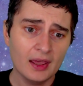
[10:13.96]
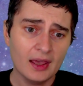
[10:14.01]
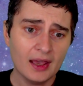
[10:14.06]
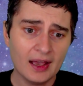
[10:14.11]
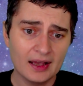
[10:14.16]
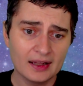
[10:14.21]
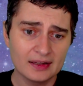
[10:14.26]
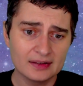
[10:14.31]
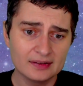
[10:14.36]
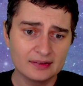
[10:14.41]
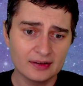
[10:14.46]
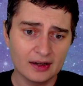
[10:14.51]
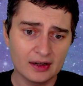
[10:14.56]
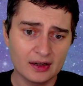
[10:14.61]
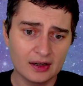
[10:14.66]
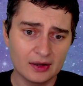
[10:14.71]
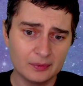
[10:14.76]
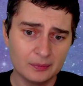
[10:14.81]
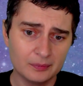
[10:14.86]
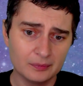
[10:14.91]

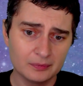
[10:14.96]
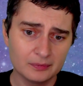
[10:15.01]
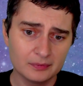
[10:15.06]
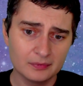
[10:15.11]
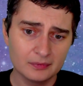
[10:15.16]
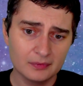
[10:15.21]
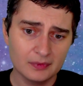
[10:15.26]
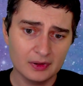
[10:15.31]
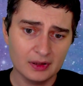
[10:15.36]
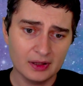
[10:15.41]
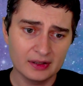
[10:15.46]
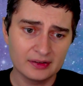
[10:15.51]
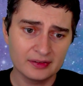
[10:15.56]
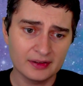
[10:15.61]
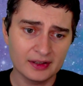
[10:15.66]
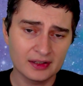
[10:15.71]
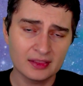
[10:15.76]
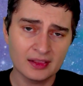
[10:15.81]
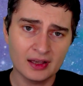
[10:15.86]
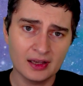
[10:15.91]
And it's
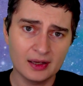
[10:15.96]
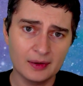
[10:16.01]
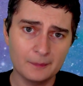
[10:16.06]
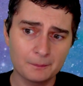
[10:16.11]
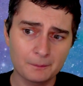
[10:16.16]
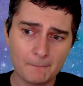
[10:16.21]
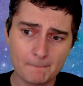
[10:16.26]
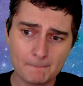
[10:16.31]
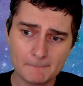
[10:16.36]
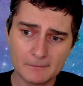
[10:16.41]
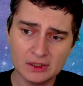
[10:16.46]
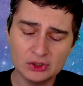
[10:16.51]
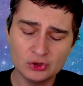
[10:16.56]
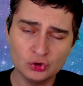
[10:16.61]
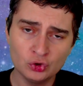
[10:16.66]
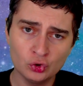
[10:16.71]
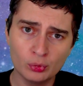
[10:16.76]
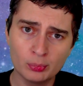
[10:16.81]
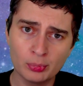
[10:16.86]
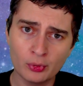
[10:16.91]
like that
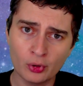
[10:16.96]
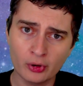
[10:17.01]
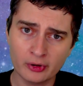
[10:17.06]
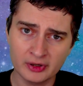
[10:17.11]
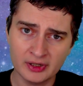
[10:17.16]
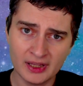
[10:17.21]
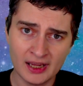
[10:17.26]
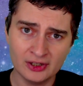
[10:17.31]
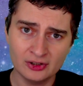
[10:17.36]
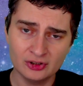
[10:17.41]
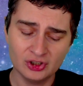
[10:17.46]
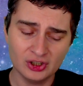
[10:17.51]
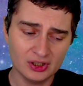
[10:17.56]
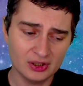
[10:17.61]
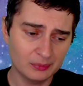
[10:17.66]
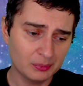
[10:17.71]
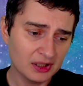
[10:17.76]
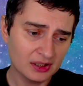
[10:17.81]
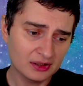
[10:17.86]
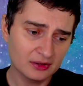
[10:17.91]
newborn energy.
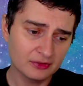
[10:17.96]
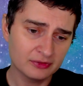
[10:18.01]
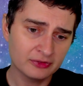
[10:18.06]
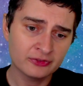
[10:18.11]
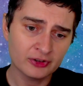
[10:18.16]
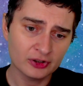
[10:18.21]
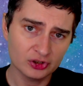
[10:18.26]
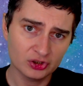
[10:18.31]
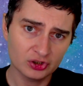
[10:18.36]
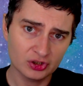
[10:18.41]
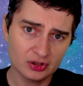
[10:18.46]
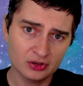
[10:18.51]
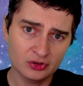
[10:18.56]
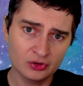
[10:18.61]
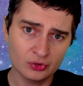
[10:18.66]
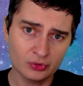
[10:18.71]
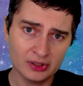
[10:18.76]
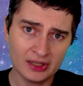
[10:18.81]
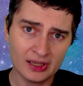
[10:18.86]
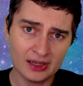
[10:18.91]
Being the first
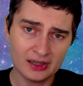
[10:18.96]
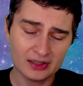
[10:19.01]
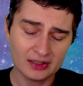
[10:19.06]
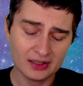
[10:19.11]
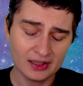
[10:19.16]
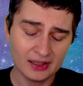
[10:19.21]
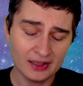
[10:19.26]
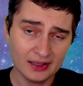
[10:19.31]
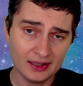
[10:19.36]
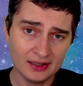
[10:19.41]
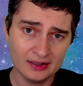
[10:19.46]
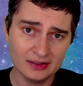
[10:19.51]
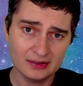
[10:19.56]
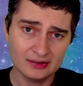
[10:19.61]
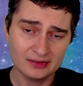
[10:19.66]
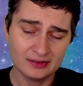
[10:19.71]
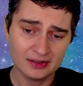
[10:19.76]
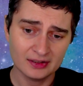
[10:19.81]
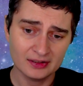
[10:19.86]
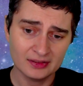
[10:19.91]
zodiac, it
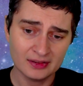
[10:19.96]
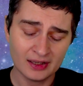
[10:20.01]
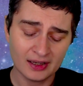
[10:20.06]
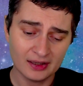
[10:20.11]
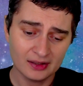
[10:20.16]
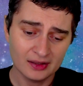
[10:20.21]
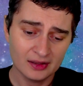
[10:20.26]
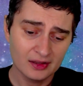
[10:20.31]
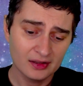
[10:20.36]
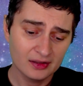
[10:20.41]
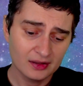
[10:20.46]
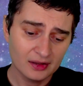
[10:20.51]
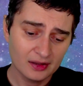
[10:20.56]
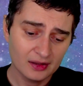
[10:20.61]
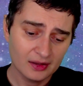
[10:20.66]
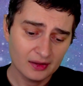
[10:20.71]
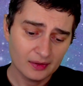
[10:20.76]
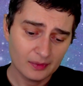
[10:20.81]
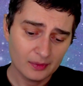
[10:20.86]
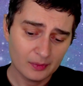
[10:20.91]
is like that
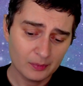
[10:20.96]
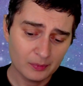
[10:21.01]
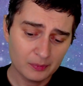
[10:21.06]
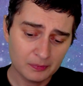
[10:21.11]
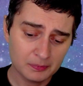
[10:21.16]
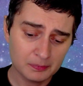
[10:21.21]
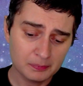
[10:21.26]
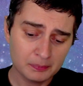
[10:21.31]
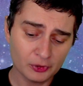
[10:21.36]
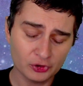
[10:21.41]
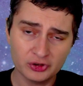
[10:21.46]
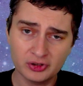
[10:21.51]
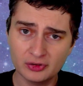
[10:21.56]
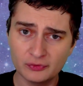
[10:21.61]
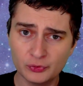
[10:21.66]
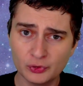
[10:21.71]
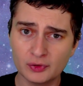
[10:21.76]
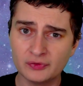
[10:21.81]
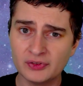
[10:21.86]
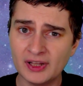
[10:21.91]
bursting
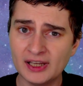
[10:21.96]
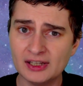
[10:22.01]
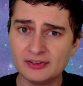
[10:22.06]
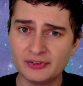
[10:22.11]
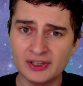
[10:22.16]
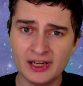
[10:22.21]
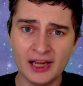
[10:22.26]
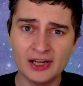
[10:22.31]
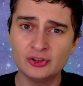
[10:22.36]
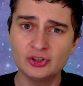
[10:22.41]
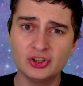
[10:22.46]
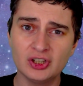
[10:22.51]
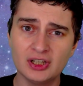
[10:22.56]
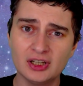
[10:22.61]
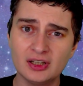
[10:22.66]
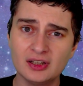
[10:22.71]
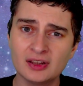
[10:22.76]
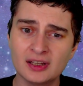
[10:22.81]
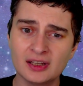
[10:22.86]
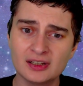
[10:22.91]
full of life and
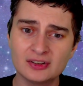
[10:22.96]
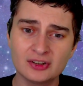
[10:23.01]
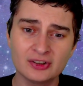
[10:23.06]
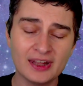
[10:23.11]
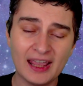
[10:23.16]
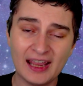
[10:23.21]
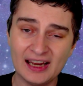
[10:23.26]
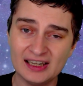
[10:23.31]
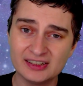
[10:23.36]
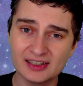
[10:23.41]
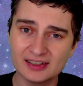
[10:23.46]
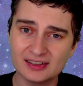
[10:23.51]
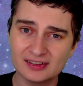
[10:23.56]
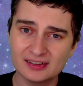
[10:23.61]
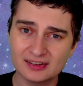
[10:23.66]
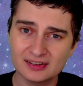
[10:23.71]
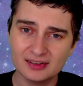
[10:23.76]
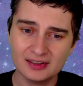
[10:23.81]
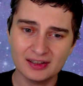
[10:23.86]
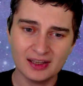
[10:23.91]
energy, like just
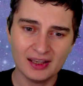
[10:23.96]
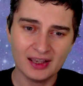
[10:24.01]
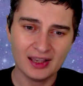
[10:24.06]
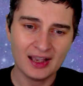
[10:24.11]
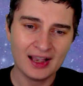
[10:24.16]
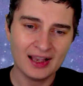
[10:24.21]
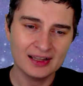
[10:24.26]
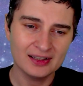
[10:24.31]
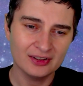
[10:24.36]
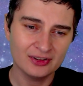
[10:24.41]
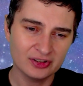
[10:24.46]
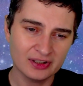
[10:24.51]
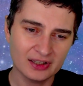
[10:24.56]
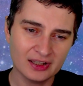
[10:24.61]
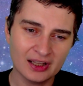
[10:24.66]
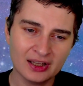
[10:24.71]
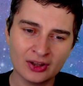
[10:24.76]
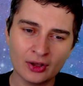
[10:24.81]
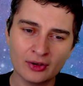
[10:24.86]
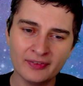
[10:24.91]
endless. And there's
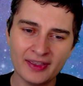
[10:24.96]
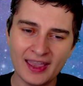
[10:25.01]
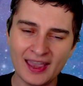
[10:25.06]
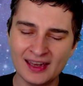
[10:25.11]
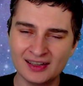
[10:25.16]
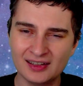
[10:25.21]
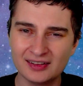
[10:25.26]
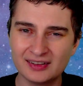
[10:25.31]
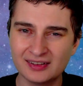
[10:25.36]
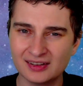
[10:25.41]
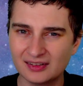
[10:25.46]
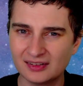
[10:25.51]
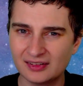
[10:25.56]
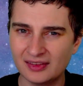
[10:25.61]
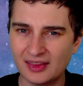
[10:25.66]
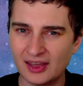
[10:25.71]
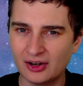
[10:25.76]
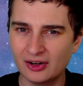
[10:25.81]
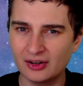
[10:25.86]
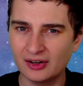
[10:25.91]
a lot of innocence
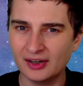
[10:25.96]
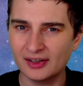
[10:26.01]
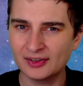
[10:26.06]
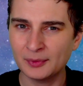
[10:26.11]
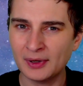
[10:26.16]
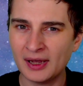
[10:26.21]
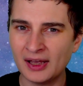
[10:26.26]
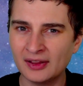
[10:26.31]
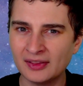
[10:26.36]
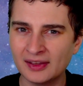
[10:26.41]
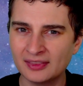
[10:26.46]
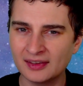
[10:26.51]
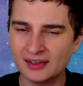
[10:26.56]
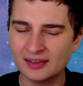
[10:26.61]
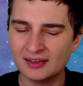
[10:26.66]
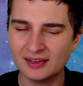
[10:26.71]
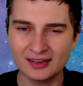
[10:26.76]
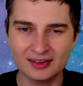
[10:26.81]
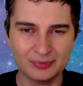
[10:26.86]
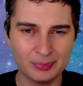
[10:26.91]
there as well, I
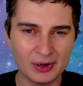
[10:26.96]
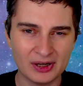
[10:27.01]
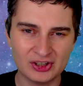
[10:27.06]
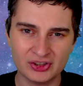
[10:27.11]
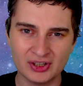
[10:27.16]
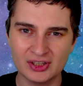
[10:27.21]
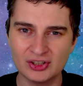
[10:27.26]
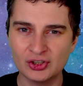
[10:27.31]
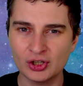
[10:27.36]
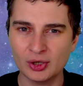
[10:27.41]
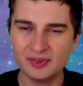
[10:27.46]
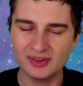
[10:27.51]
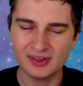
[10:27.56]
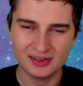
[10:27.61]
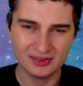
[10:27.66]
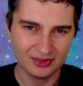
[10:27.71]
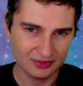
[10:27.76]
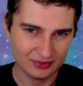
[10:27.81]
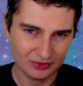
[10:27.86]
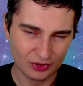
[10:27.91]
think, especially in terms of like
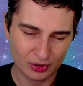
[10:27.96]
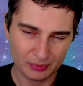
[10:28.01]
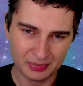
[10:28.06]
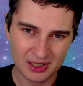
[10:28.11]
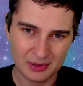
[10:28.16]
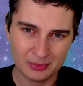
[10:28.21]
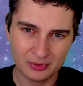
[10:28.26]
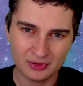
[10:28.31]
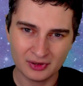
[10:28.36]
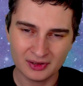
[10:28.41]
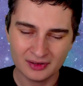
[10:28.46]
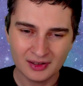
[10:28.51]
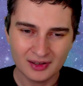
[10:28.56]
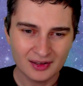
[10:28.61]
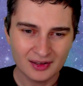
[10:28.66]
not being able to,